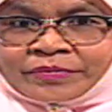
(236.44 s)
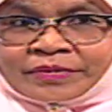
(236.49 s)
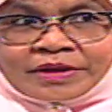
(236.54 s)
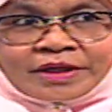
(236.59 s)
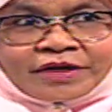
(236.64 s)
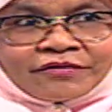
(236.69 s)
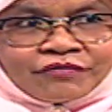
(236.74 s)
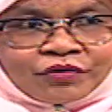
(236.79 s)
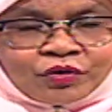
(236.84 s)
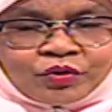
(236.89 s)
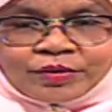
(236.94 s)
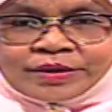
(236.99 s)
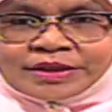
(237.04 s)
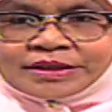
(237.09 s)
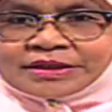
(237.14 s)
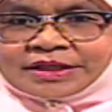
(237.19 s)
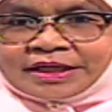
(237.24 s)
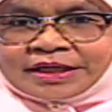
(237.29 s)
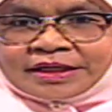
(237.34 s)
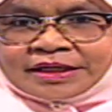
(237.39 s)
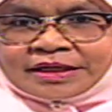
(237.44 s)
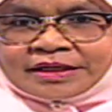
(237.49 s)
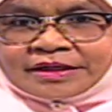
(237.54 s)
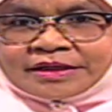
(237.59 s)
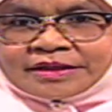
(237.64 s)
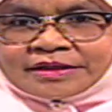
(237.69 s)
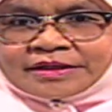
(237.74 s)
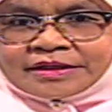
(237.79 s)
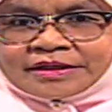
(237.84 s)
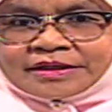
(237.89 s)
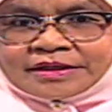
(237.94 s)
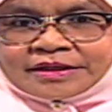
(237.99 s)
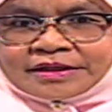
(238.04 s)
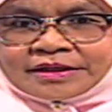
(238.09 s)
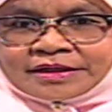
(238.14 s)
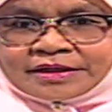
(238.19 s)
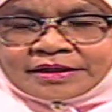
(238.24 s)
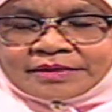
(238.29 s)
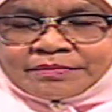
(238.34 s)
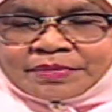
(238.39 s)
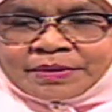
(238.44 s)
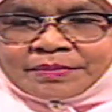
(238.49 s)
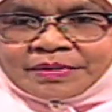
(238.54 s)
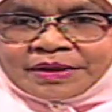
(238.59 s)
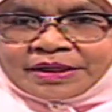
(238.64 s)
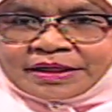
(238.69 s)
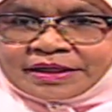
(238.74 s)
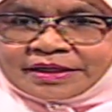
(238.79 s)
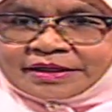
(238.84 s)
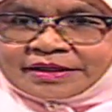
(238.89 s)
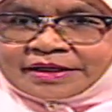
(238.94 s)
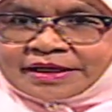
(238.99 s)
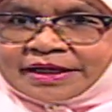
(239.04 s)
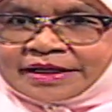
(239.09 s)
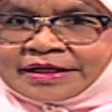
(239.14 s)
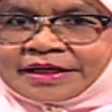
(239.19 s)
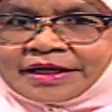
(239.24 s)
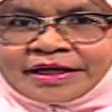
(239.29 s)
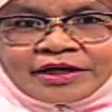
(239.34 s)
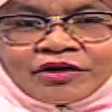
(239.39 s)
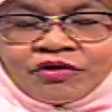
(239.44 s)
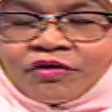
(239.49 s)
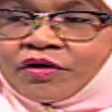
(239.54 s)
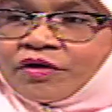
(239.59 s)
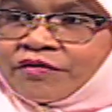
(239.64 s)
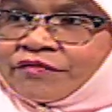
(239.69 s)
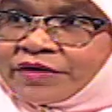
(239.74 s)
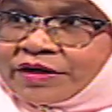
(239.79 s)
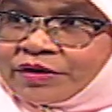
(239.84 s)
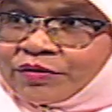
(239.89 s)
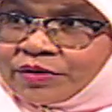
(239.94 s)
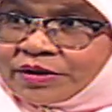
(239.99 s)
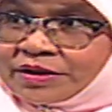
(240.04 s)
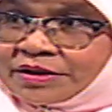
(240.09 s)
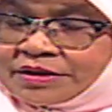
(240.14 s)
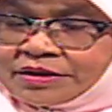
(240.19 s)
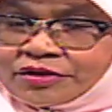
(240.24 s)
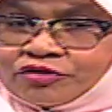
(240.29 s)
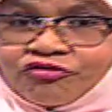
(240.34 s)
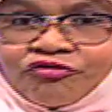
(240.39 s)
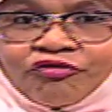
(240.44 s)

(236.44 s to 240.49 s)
the viewers and the, the uh, people in Kenya and all over the world to